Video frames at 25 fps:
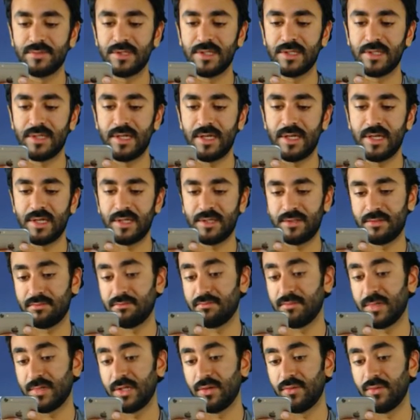and
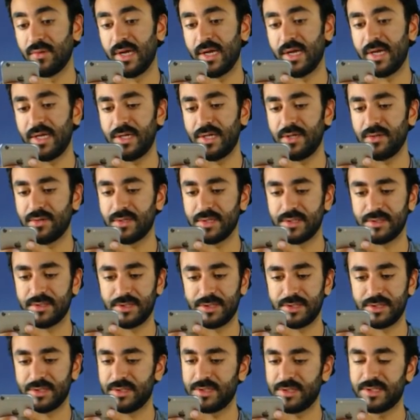by the way, you can
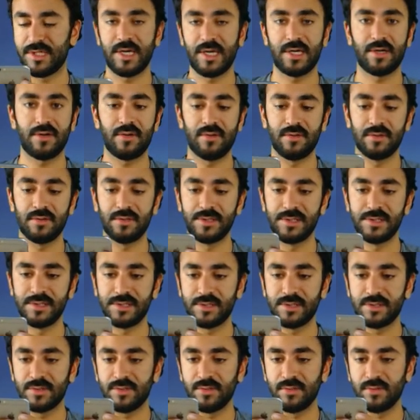just check all these
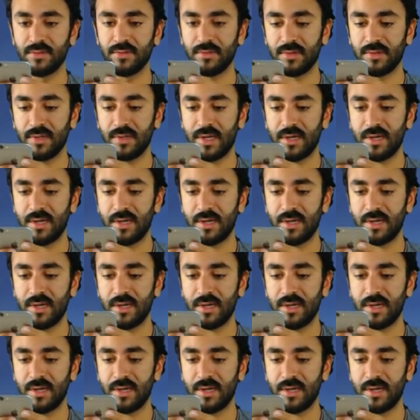cool